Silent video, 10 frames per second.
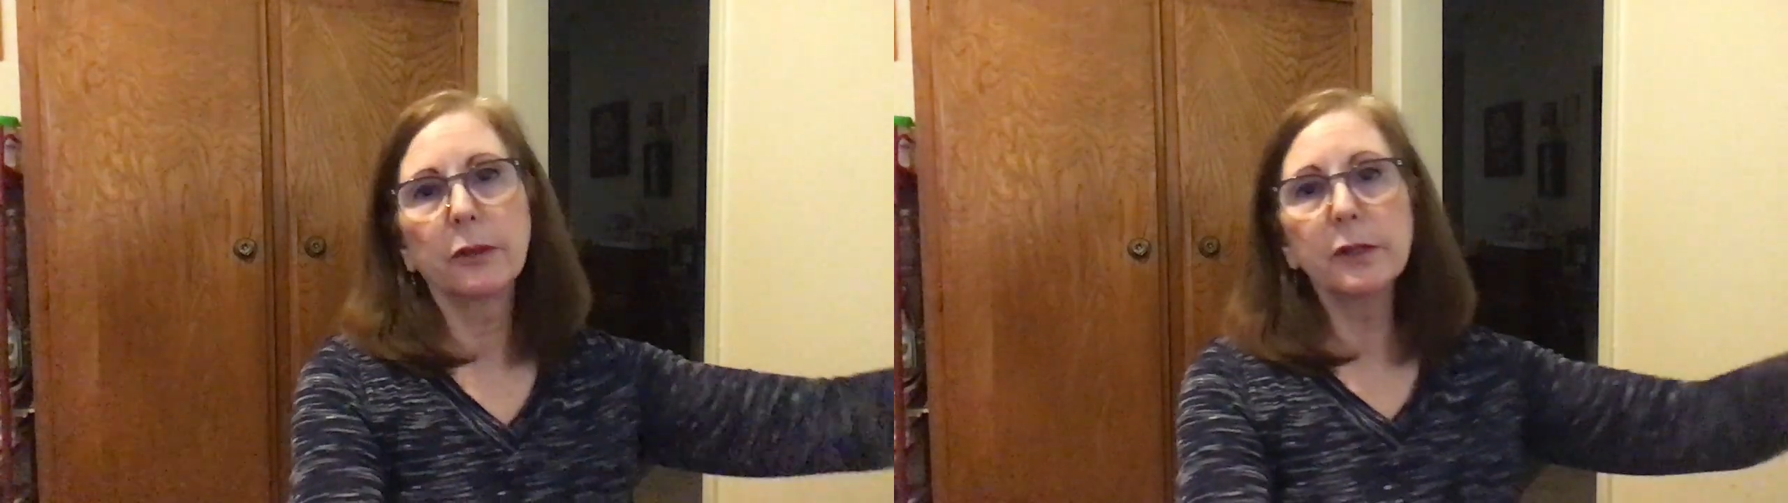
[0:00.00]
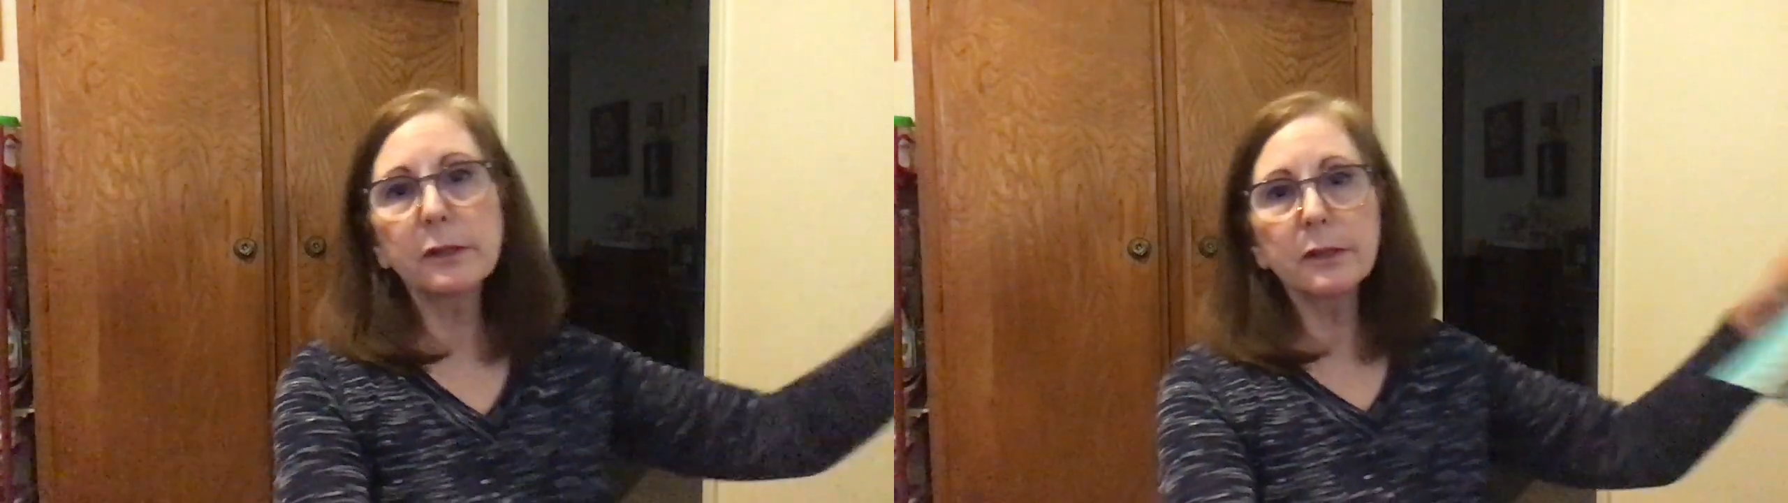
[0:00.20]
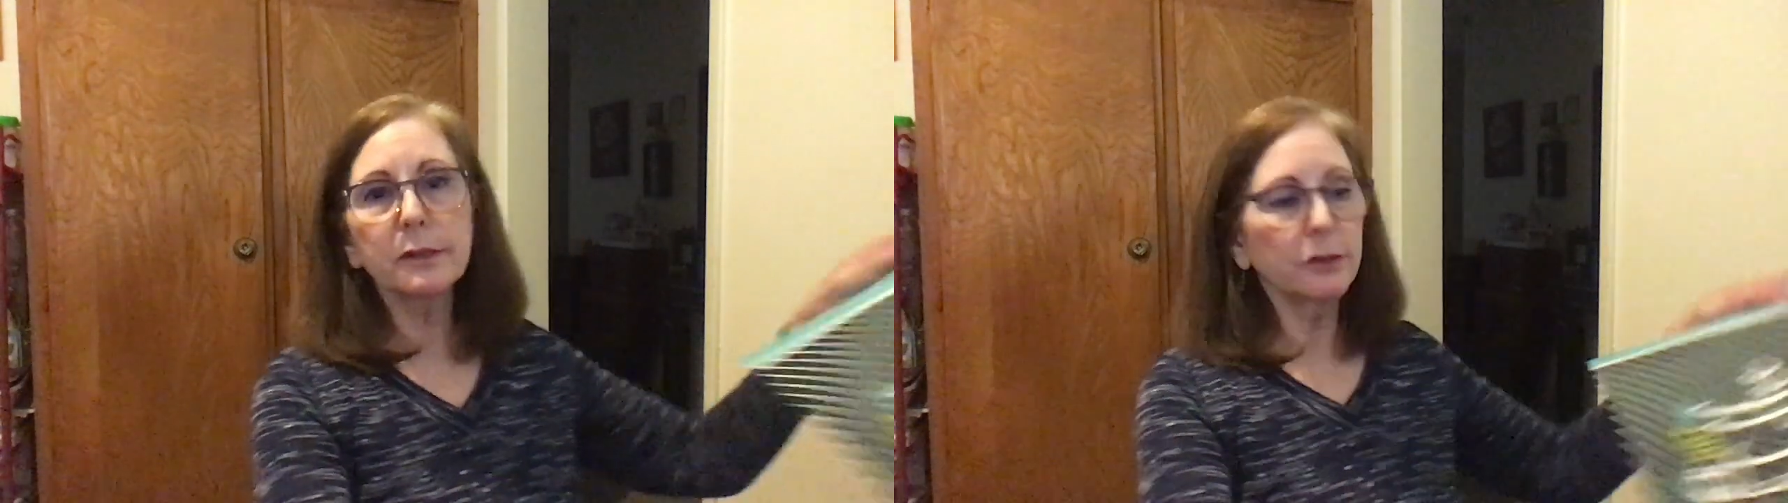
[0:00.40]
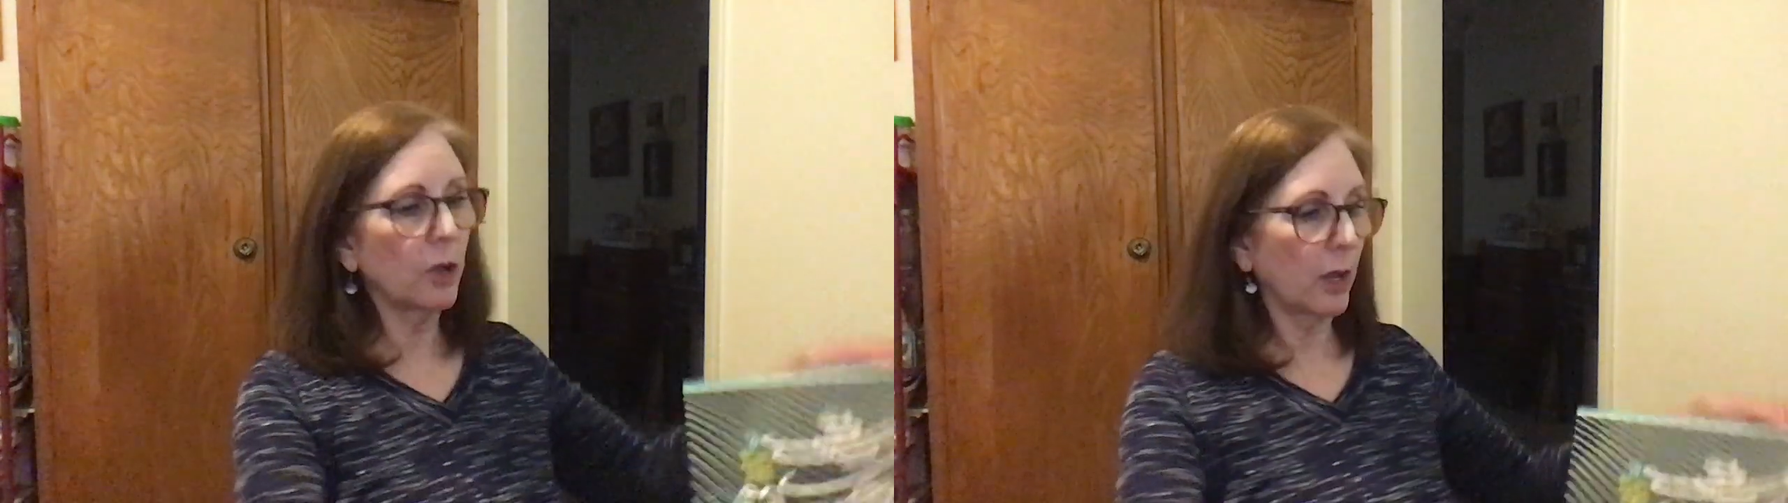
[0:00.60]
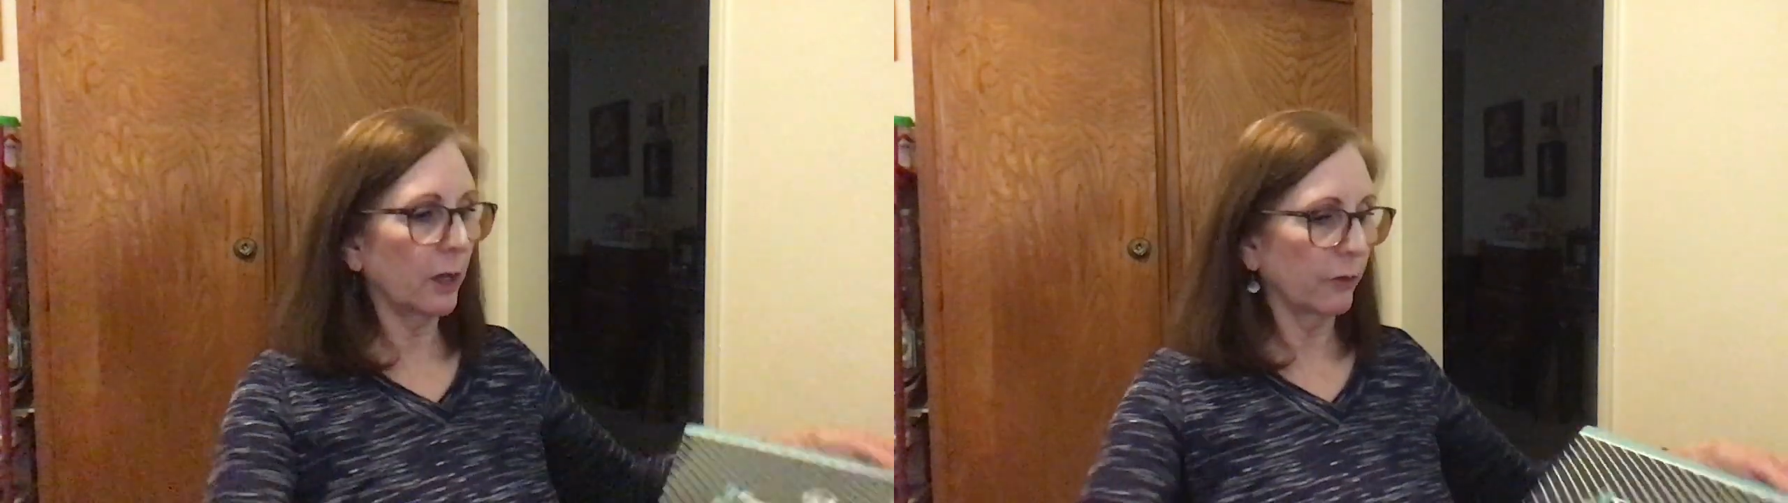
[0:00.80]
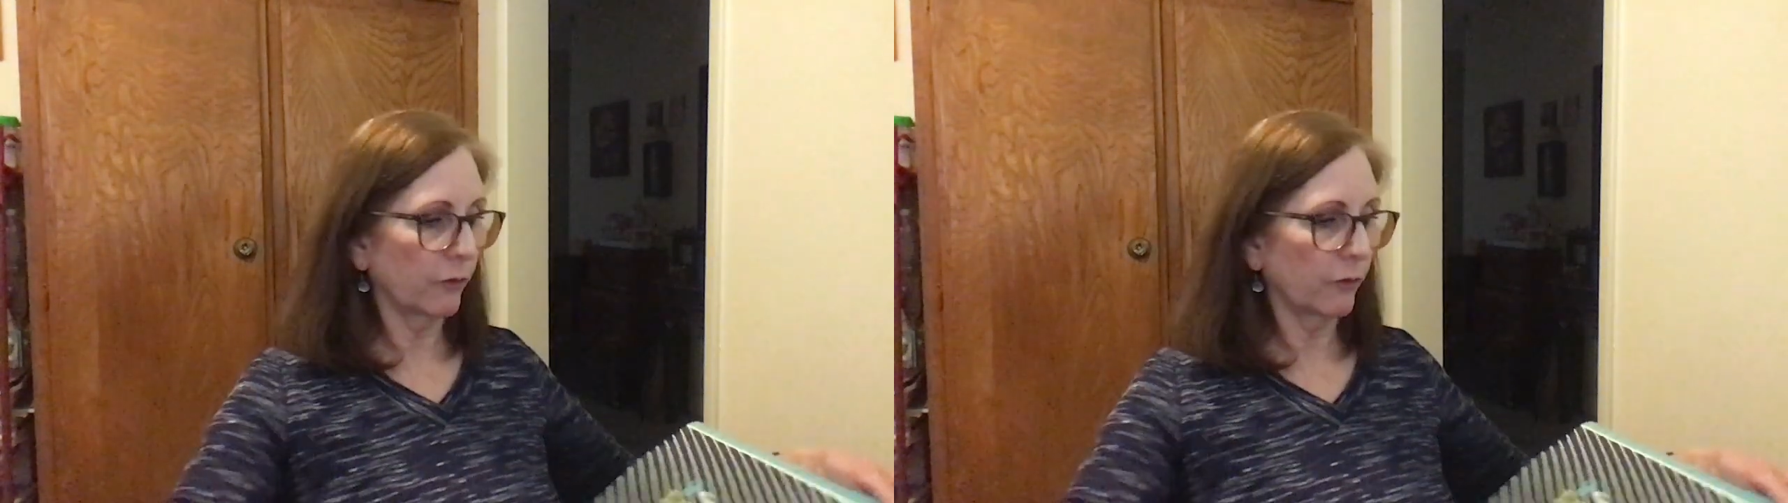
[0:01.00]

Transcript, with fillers: this is not